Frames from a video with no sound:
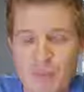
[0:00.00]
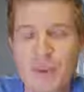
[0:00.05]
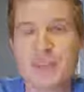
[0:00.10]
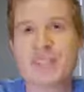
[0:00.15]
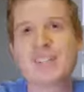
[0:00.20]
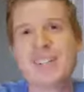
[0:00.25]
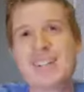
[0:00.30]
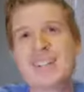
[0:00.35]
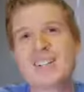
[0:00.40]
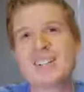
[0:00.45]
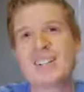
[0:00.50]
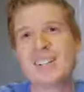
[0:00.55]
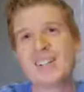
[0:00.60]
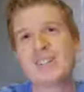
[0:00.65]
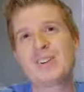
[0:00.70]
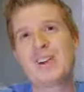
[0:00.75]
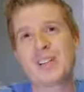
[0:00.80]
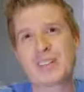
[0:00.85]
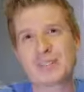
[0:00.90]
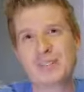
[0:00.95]
But it's essentially
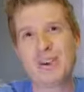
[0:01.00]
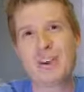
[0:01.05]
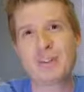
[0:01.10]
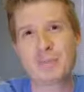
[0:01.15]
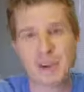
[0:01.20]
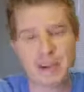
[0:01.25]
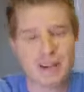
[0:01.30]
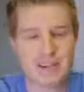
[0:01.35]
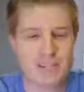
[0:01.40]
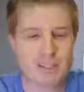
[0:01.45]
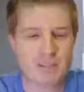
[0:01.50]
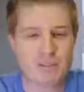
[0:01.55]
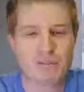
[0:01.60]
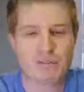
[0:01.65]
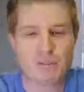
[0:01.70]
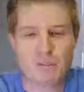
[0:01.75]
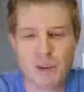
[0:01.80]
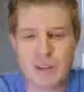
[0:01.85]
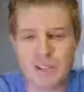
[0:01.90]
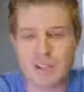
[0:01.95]
transferring pages of
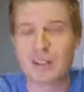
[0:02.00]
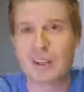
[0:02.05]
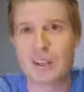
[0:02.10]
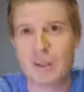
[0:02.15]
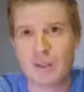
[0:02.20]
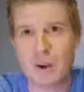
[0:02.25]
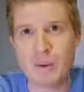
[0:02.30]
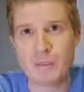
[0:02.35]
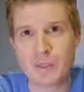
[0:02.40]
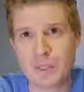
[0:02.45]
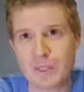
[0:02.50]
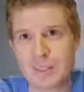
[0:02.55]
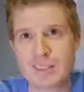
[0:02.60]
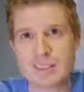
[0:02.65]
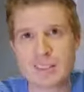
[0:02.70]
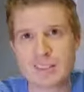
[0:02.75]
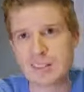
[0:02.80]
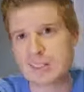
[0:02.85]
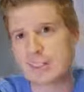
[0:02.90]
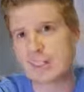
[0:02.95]
information like the web
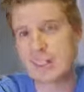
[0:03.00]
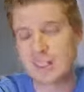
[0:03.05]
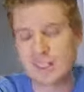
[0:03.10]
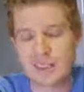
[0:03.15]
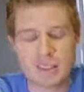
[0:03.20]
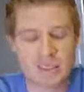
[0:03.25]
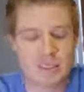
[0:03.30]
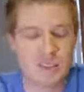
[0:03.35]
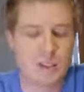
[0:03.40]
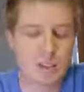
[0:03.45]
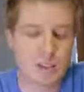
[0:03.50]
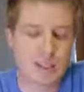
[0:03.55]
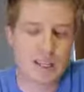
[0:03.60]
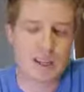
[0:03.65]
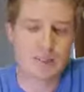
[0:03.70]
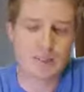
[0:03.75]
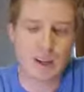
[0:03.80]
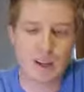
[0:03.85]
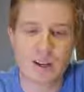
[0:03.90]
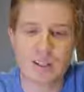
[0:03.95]
does. You just
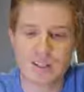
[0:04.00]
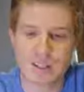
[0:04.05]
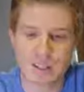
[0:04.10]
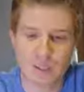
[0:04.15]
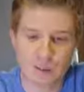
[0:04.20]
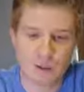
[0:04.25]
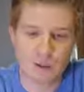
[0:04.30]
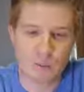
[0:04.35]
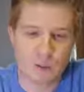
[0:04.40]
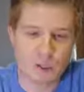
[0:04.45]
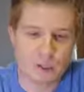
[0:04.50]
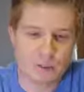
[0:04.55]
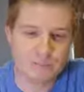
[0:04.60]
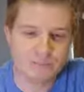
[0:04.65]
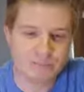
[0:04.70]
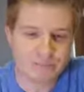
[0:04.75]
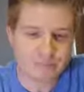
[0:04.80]
had to ask it the right way.